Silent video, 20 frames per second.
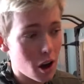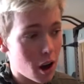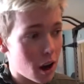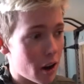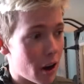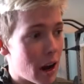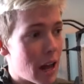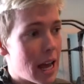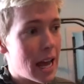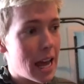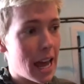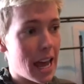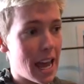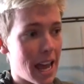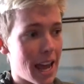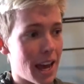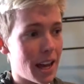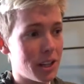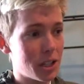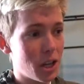R
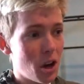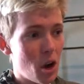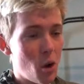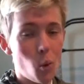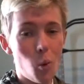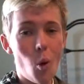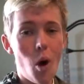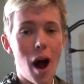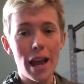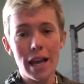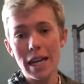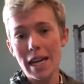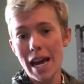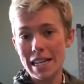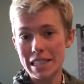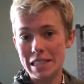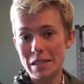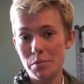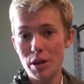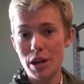and why it
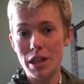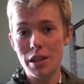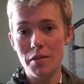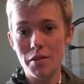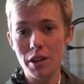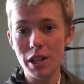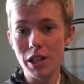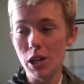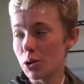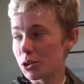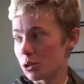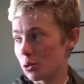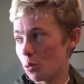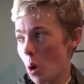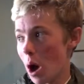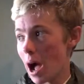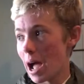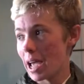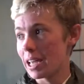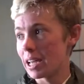hasn't been in the videos and
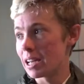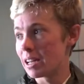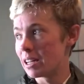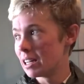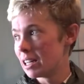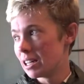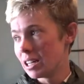why,